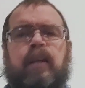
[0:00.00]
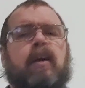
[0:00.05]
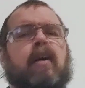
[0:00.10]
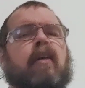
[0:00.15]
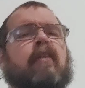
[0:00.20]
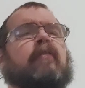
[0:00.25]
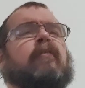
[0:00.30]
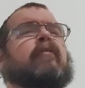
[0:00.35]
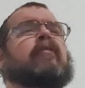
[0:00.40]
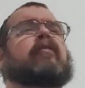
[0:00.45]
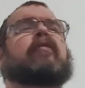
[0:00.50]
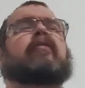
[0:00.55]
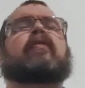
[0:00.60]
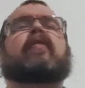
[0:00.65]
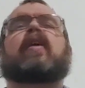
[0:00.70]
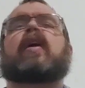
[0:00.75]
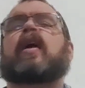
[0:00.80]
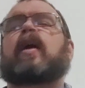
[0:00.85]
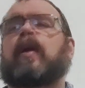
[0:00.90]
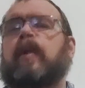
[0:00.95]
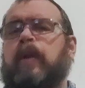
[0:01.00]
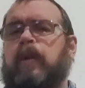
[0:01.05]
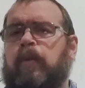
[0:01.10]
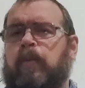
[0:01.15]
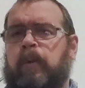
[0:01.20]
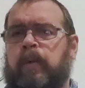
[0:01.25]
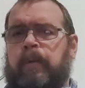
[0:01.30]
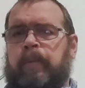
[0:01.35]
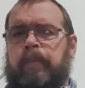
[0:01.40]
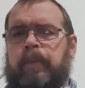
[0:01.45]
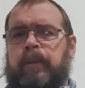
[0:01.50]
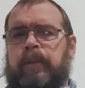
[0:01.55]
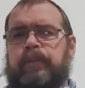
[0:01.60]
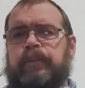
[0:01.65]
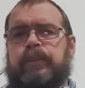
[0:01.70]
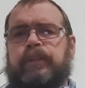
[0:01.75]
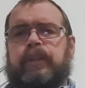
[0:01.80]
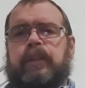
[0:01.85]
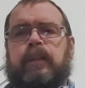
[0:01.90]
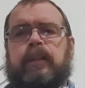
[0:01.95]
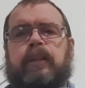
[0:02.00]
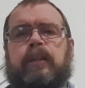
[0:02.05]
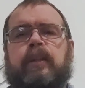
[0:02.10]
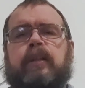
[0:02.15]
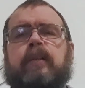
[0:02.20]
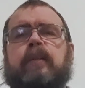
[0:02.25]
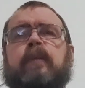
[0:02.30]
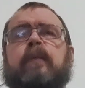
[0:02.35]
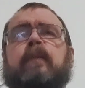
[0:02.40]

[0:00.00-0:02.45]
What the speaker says: a very well built shotgun.